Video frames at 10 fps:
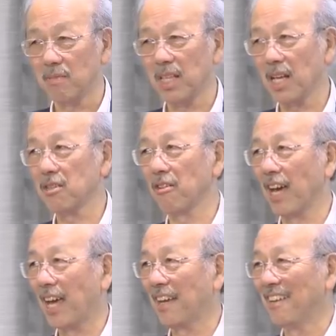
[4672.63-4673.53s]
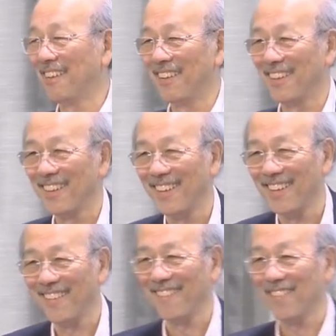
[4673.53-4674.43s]
but that's okay.
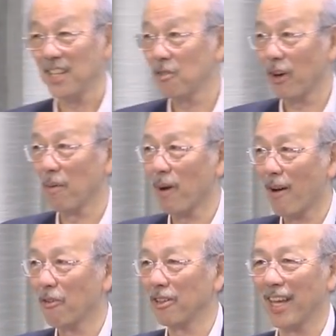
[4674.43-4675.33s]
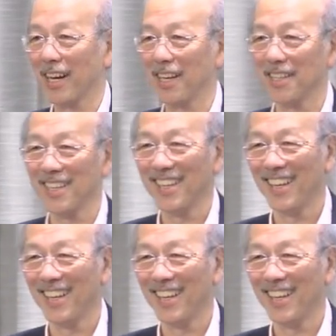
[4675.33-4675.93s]
It's very powerful techniques.